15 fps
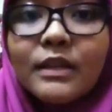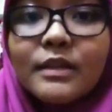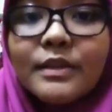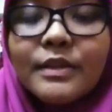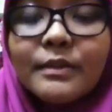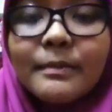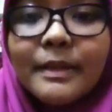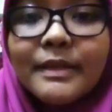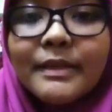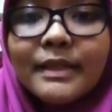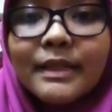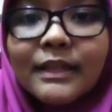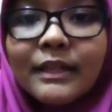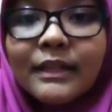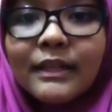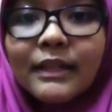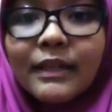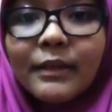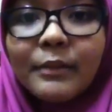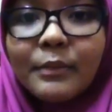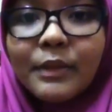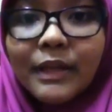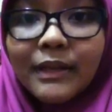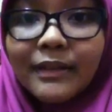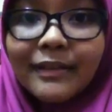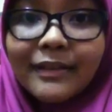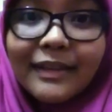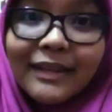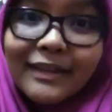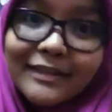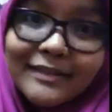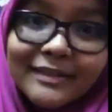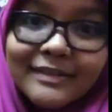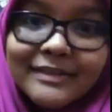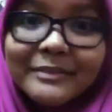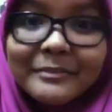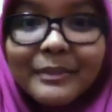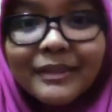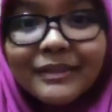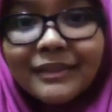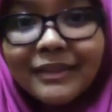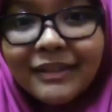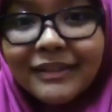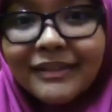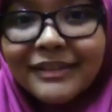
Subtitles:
So basically we are that systematic.